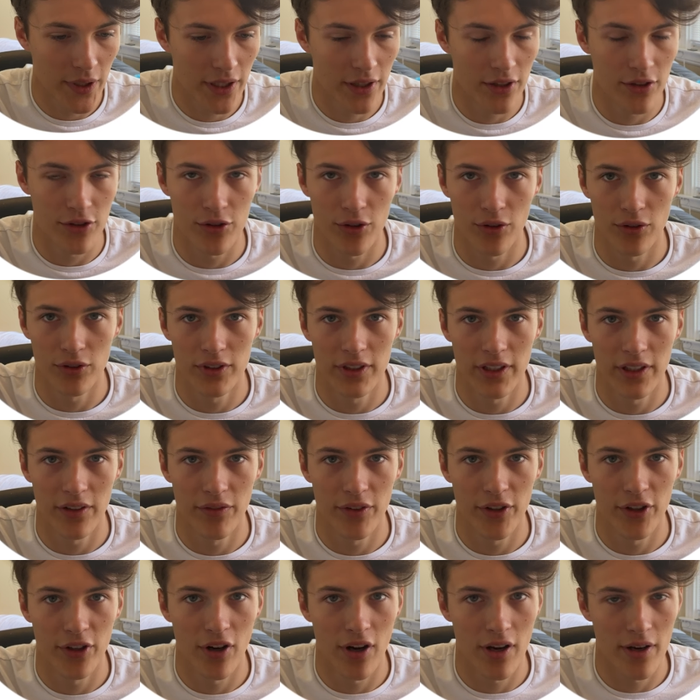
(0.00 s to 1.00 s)
Control-C if
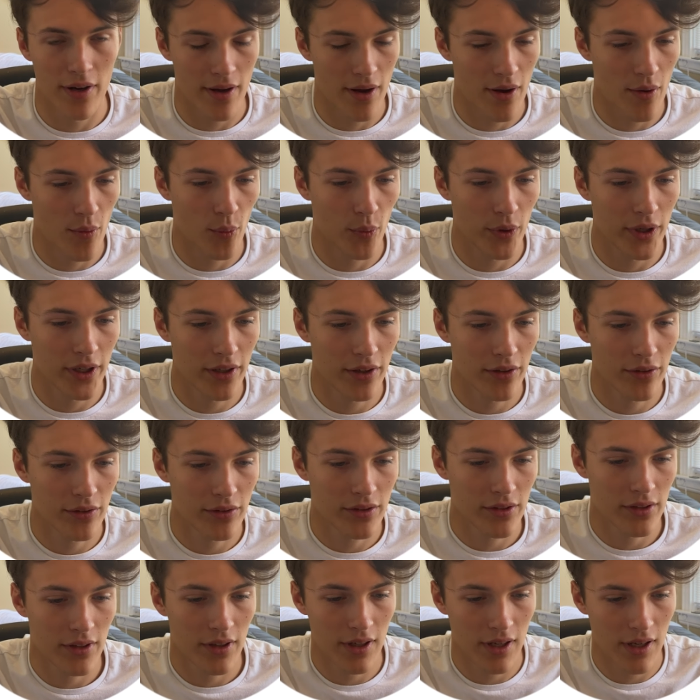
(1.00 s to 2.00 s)
you're on Windows,
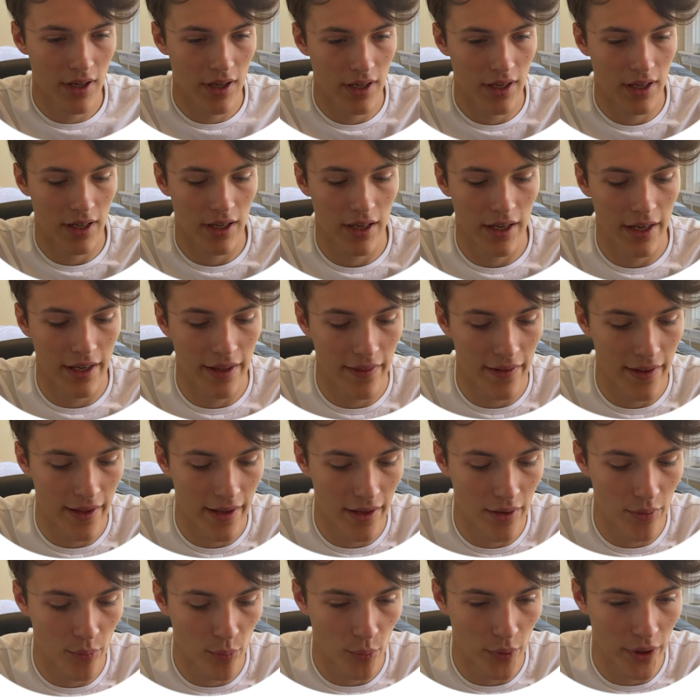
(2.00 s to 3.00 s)
and
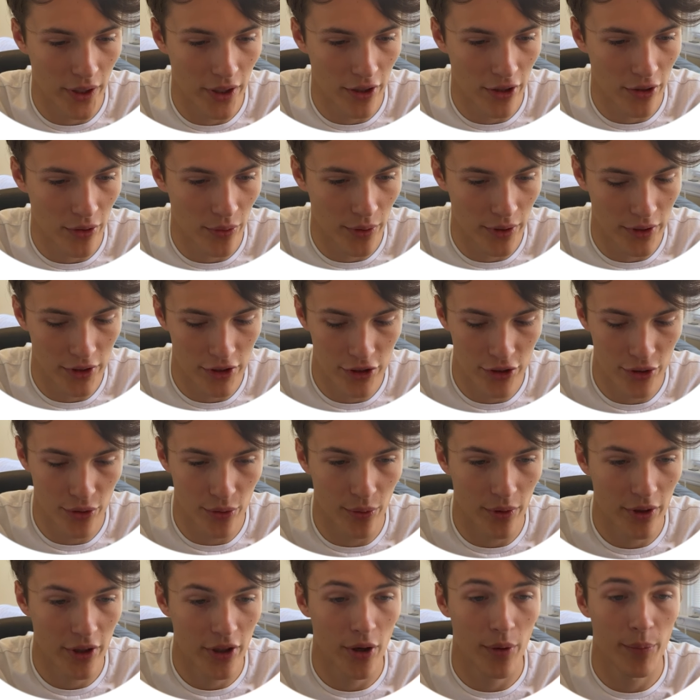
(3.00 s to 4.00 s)
then we are going to
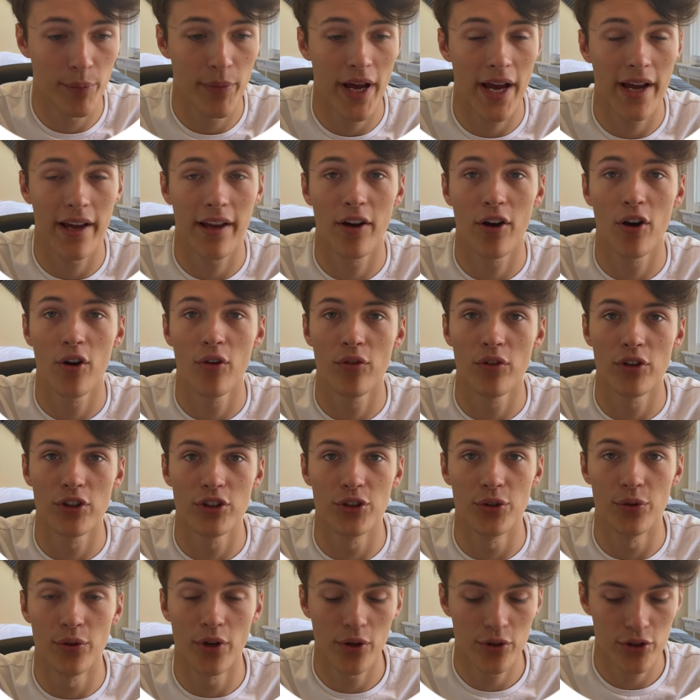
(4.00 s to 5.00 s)
come back over
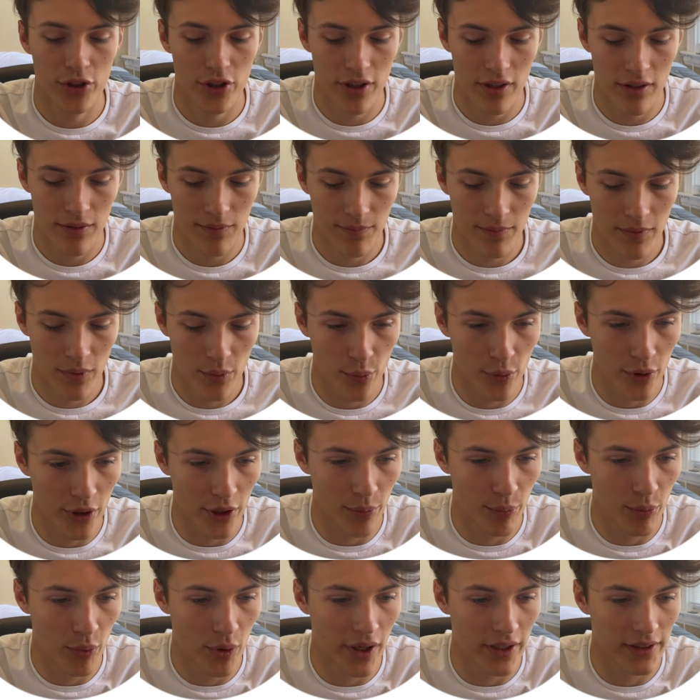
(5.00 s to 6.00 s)
to Notion. We're going
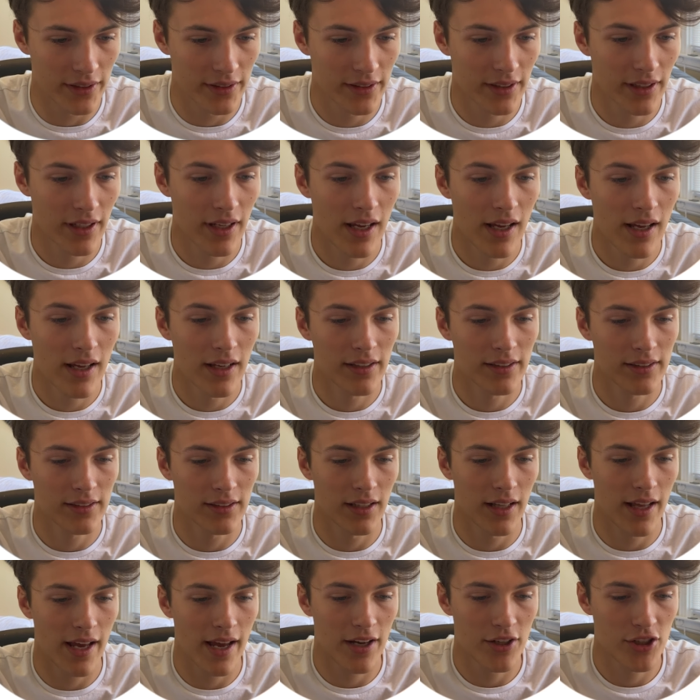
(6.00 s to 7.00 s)
to press
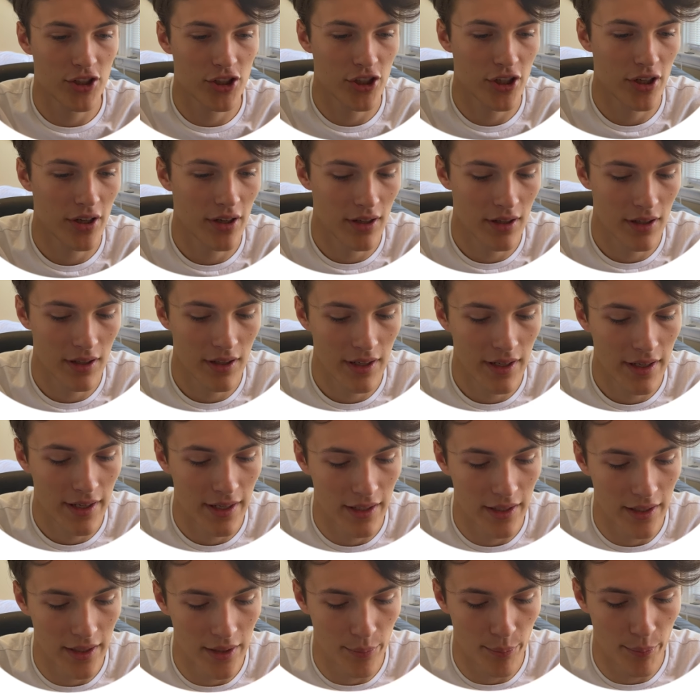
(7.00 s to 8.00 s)

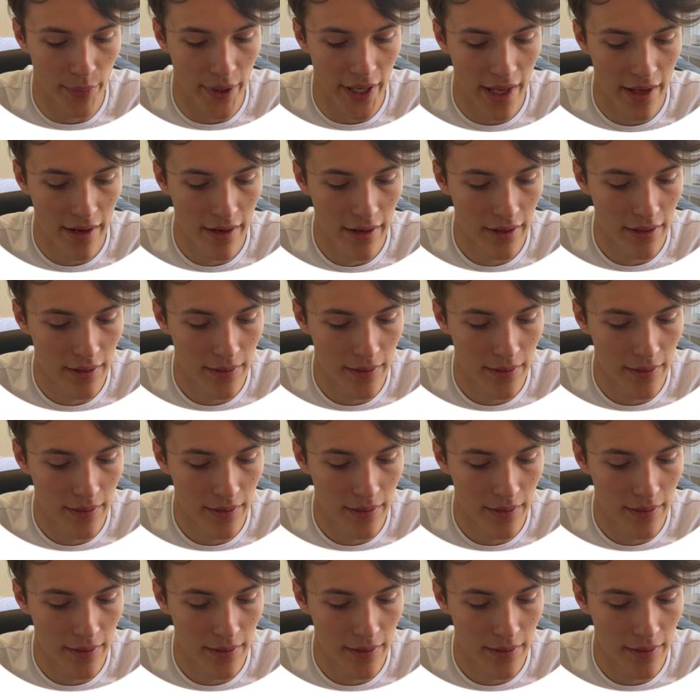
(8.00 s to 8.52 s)
/embed.